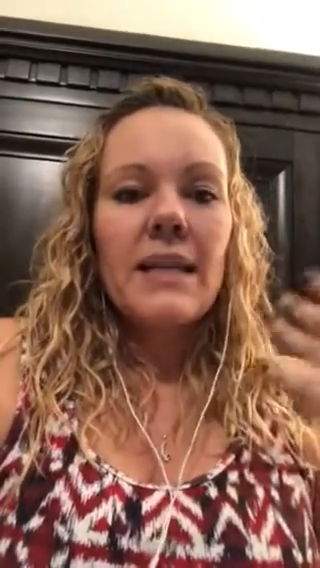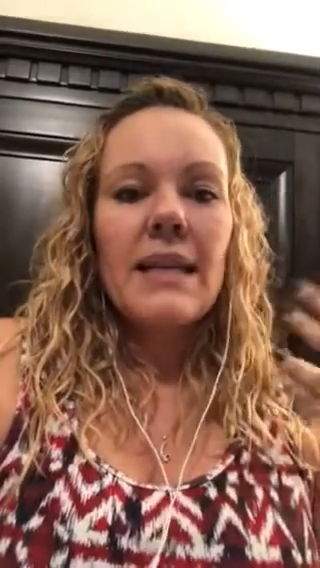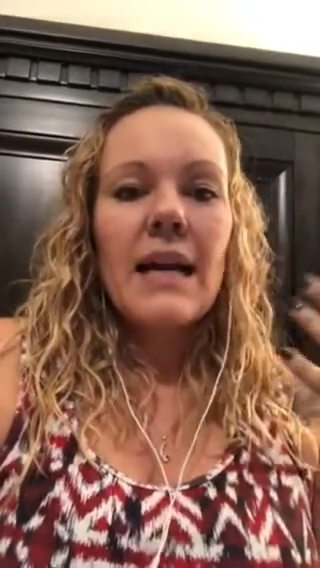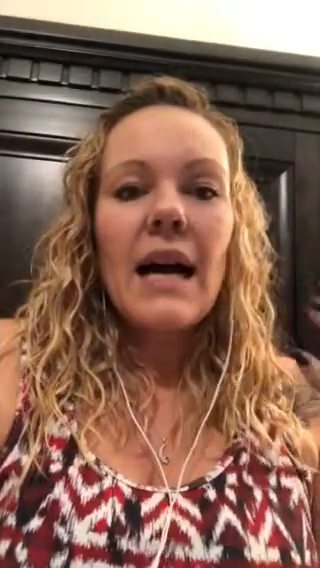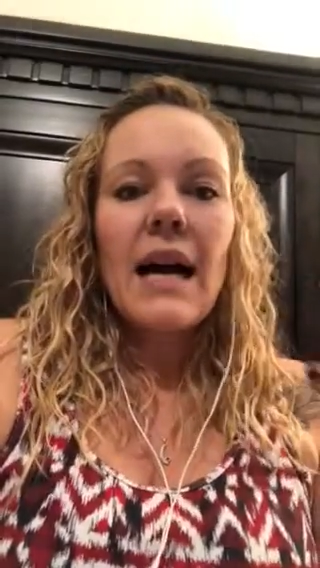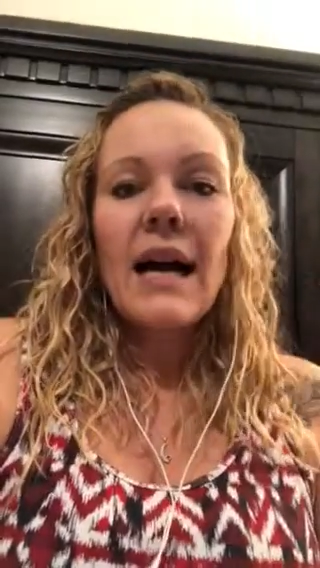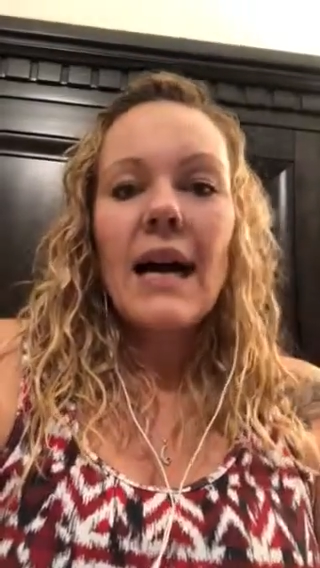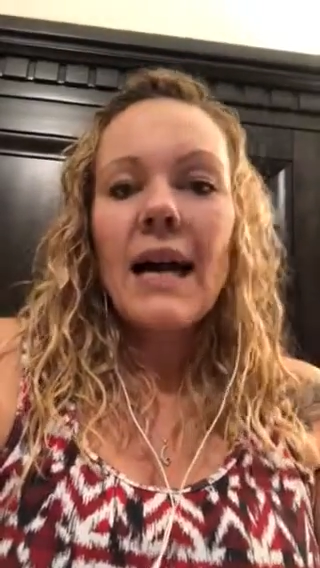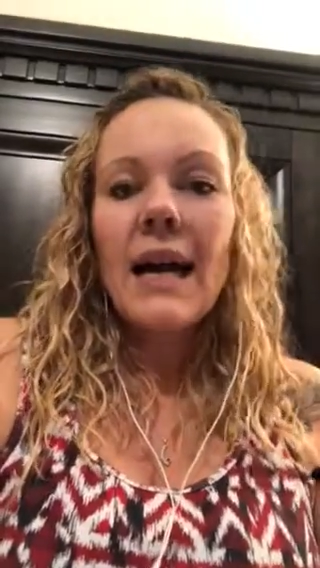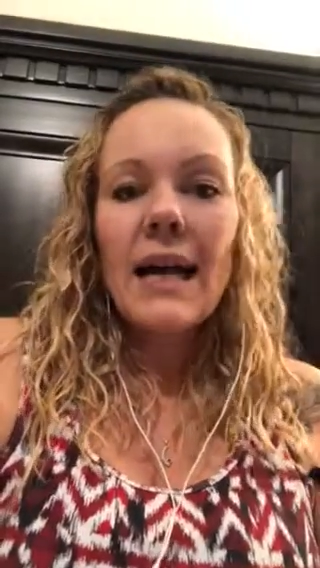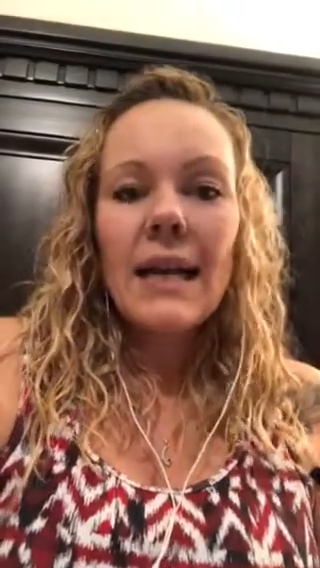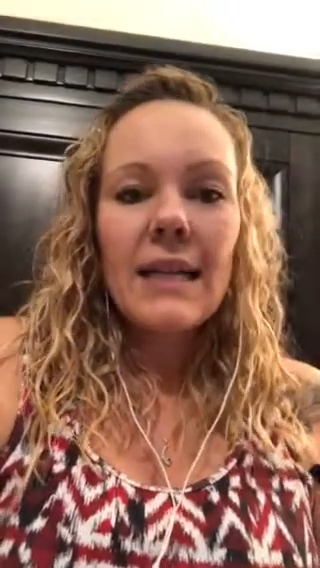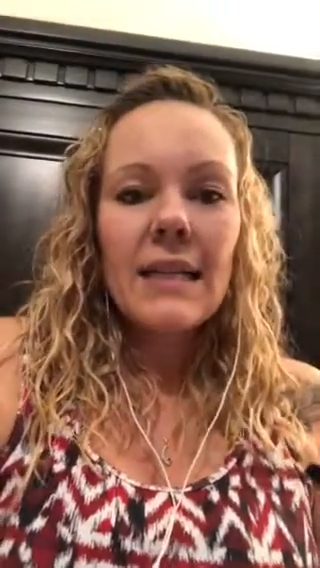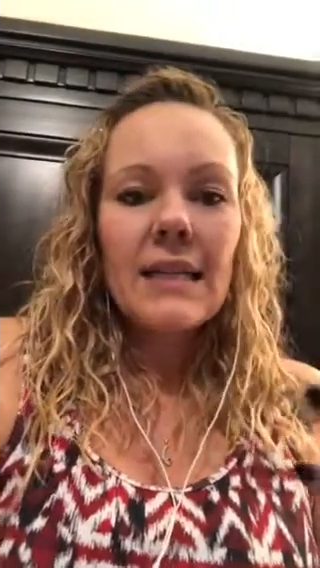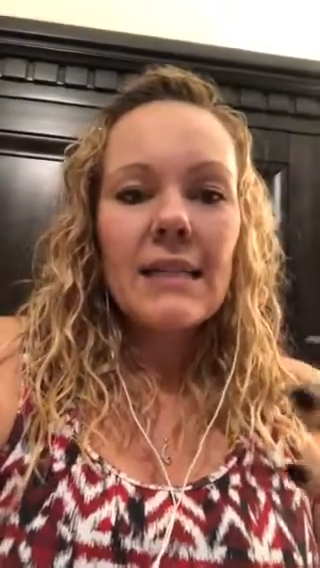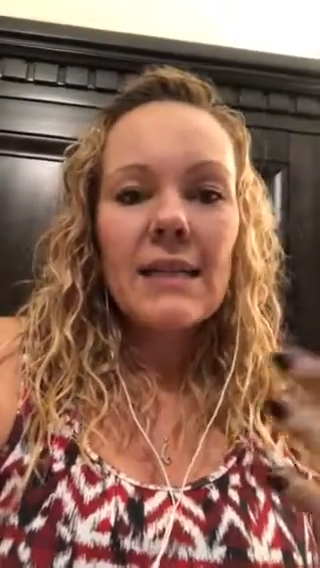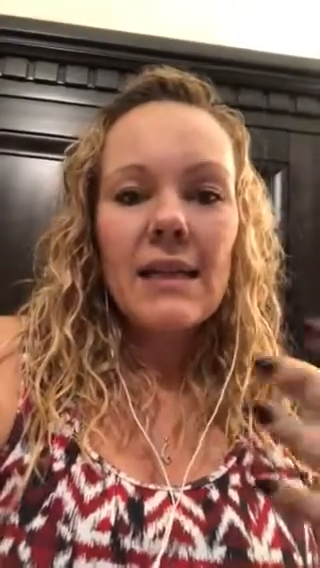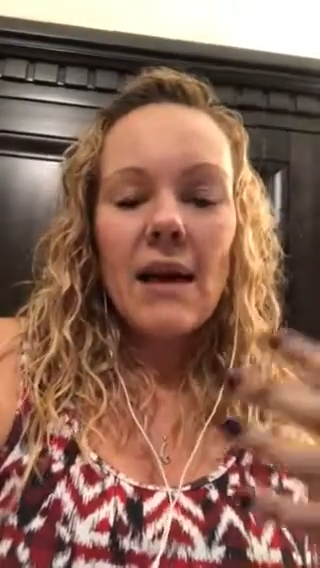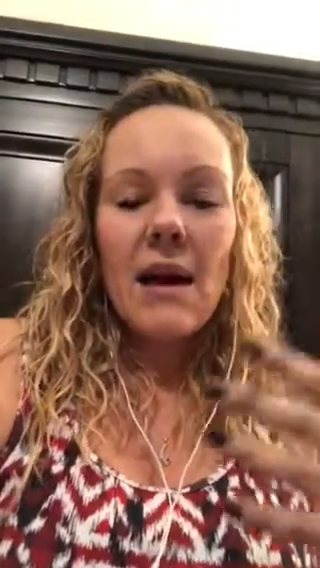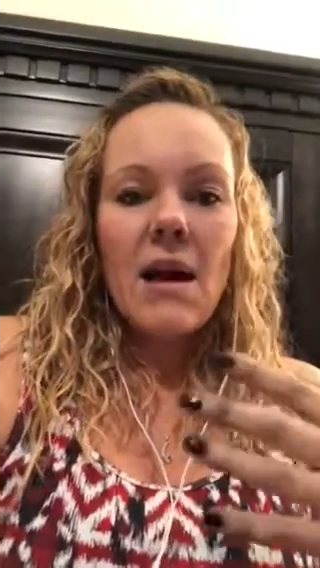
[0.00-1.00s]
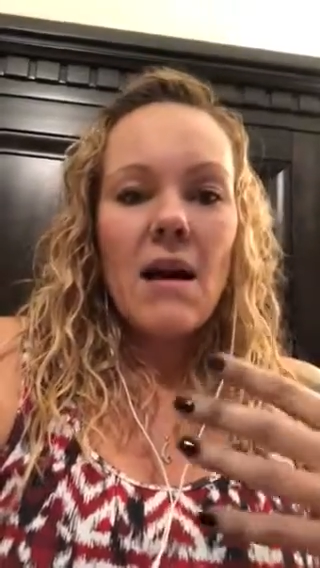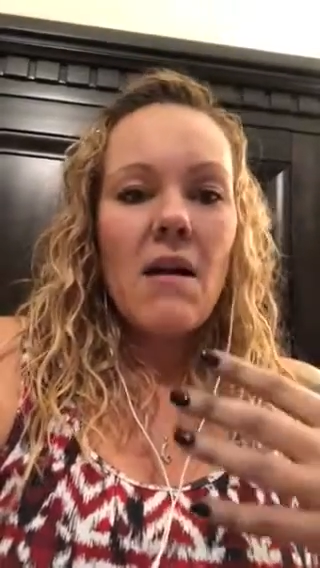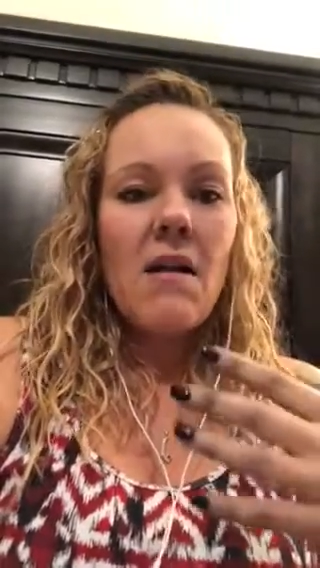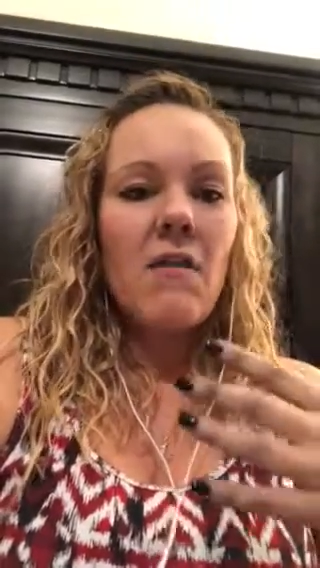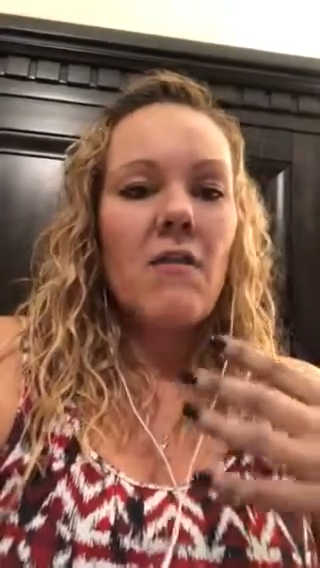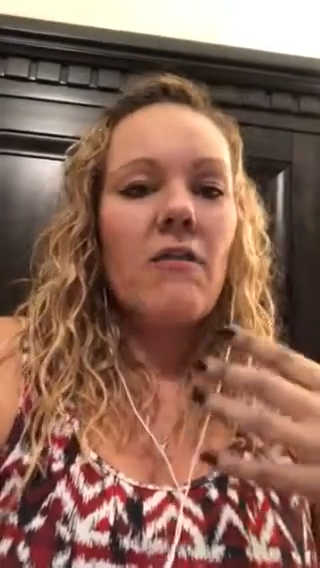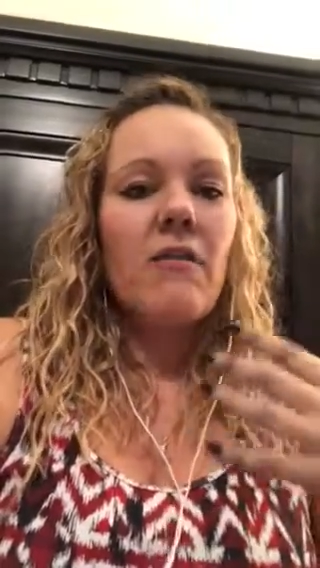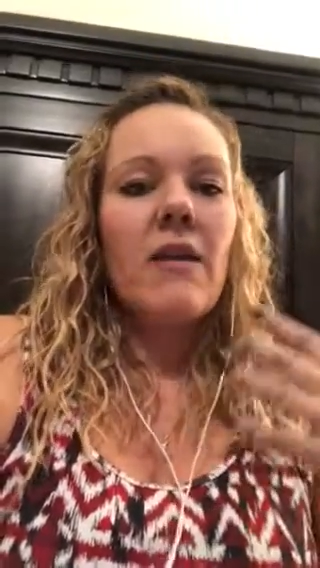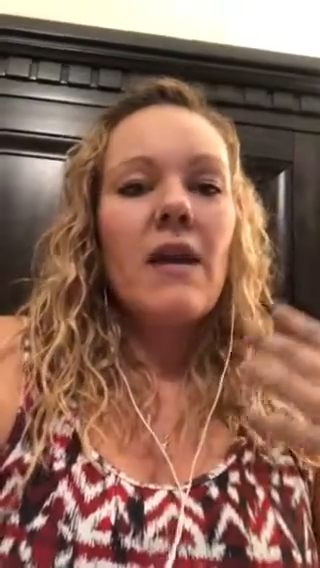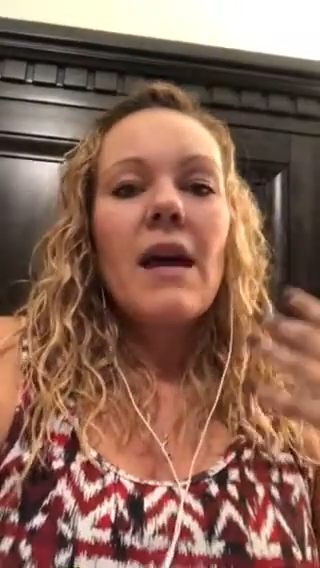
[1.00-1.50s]
tides
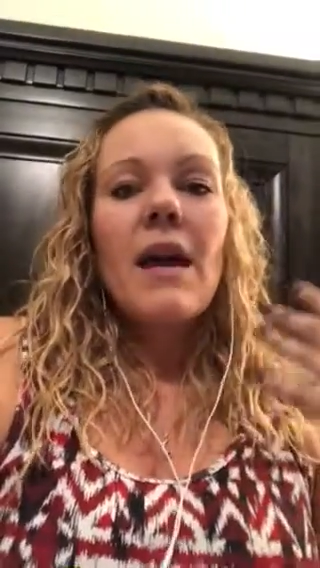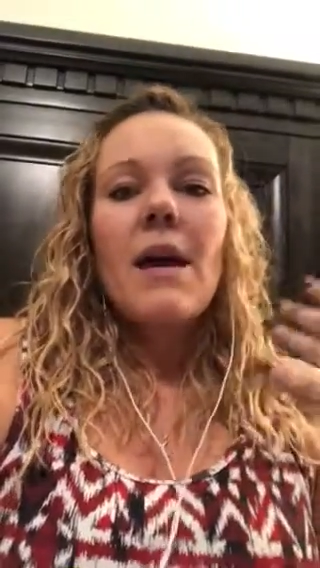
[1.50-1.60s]
of